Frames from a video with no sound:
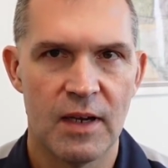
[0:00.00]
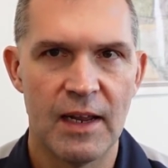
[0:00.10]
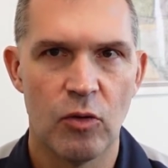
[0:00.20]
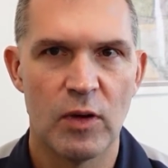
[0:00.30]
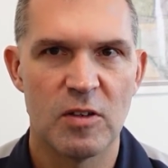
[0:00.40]

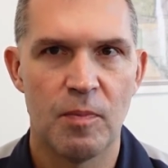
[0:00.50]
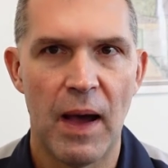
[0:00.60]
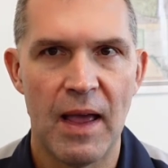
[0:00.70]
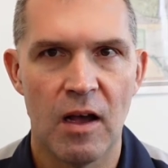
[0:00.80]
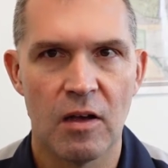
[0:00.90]
Nyquist
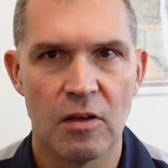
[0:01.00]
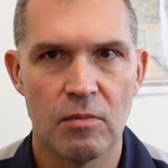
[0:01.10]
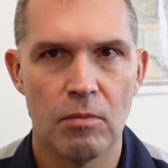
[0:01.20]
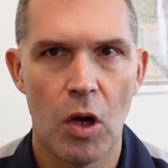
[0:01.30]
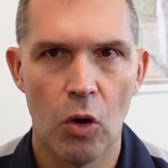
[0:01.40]
by
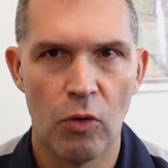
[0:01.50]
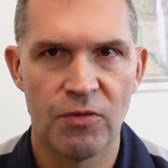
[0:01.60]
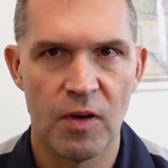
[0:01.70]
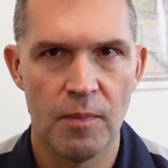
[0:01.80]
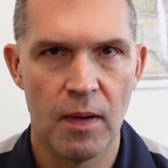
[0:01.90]
Uncle Mo
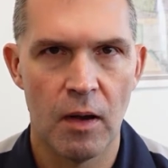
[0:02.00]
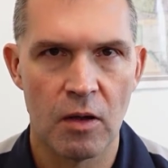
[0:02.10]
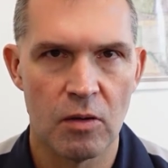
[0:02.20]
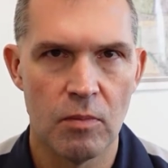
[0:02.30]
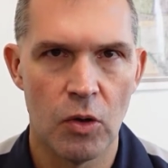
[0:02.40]
from
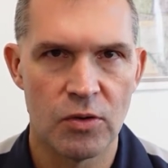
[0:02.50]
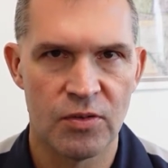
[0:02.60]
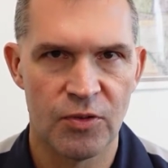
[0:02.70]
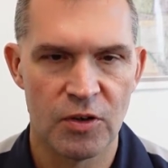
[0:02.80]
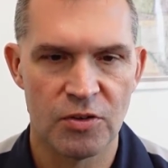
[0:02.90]
Uncle
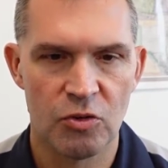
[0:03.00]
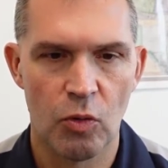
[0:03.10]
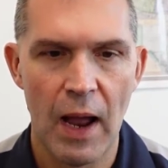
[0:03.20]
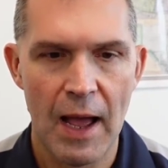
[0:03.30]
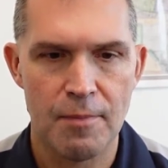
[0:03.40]
Mo's first
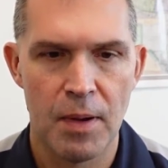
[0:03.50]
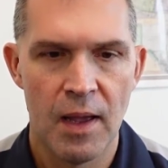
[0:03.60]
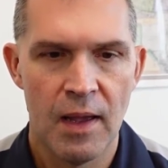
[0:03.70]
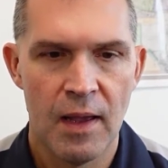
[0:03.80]
crop.